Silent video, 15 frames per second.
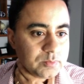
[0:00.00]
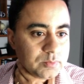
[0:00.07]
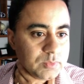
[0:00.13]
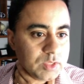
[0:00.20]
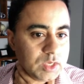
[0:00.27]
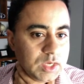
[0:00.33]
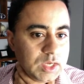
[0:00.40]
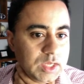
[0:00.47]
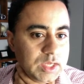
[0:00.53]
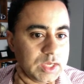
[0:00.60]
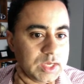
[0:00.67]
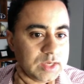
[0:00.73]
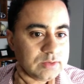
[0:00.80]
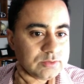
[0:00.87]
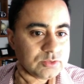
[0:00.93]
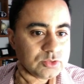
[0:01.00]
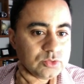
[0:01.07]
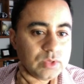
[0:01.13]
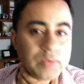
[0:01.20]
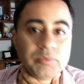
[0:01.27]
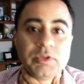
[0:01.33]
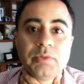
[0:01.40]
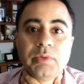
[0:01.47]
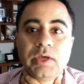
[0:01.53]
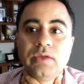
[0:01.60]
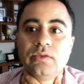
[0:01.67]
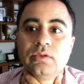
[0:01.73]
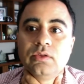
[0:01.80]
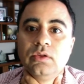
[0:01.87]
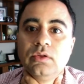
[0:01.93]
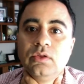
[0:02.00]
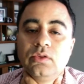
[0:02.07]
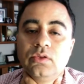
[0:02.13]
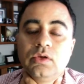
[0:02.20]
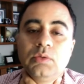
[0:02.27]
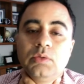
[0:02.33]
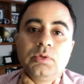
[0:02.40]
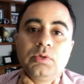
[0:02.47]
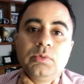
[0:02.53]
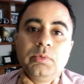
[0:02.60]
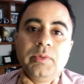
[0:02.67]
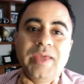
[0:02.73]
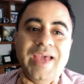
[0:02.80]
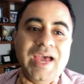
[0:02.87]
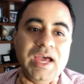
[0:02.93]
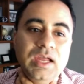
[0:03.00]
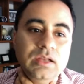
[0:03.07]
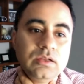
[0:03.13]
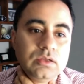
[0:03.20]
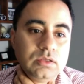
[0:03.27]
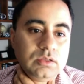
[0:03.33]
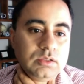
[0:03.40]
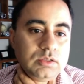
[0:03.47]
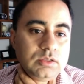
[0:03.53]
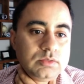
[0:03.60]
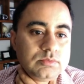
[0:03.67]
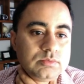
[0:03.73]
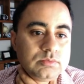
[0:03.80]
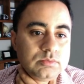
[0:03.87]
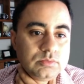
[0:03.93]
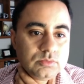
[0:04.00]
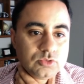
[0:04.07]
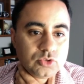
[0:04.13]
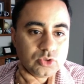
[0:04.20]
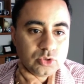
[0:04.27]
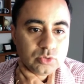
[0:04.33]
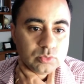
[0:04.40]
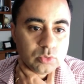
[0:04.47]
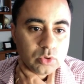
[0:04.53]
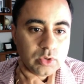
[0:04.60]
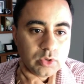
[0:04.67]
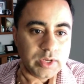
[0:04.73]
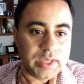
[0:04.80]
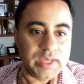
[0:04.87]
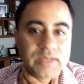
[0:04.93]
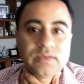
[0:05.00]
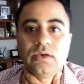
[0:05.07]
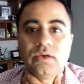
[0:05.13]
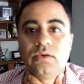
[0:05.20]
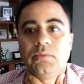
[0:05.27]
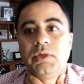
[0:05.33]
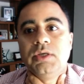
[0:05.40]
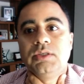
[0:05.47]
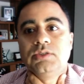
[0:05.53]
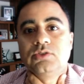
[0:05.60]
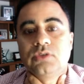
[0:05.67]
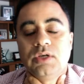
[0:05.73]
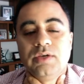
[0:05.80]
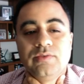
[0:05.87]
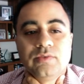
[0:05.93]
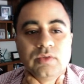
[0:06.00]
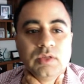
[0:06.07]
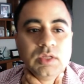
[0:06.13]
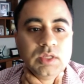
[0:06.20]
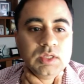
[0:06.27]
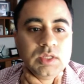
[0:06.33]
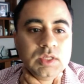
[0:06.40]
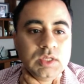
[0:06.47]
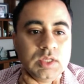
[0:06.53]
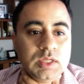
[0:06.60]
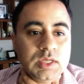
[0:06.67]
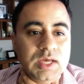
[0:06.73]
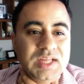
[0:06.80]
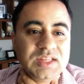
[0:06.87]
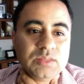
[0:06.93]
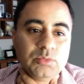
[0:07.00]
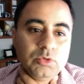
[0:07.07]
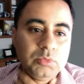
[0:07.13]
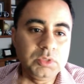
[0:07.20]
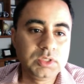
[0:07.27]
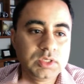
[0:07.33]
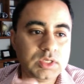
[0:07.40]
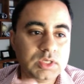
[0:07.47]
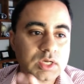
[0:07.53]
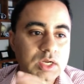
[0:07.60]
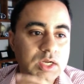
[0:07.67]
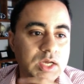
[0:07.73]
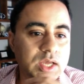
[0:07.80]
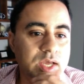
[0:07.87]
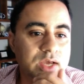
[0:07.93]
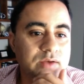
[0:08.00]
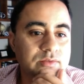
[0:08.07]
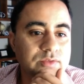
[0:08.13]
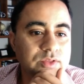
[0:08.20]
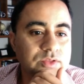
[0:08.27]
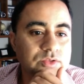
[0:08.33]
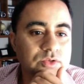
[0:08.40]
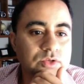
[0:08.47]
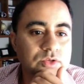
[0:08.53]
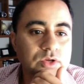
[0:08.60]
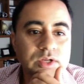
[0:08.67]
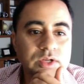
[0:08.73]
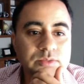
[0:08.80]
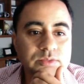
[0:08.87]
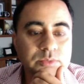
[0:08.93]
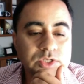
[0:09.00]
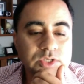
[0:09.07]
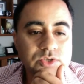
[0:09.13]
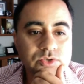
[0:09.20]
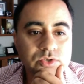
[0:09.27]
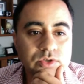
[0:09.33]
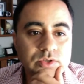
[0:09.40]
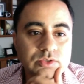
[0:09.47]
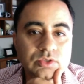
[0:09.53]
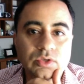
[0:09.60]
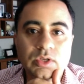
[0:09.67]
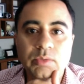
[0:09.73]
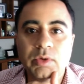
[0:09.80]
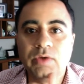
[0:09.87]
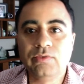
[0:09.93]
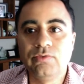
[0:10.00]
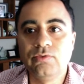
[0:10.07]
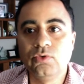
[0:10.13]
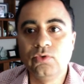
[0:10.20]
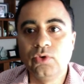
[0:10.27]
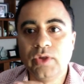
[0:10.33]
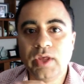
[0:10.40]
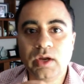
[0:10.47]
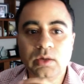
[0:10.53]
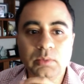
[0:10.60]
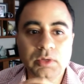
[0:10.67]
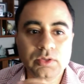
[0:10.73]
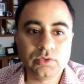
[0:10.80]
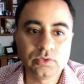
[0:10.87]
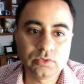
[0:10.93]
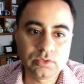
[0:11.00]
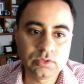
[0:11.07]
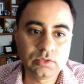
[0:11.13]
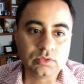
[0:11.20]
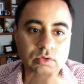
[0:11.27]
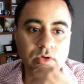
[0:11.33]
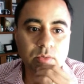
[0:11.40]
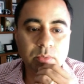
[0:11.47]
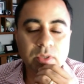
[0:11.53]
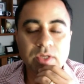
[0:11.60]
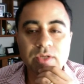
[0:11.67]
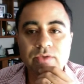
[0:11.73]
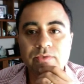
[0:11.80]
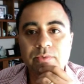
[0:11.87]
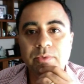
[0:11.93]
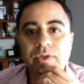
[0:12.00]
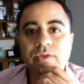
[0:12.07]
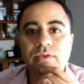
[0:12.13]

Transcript: I have 2 empty bays, so I'll probably add 2 more 8 terabyte drives. At the moment, the data I have is not as much, so it's only about 4 terabytes, so I still got plenty of space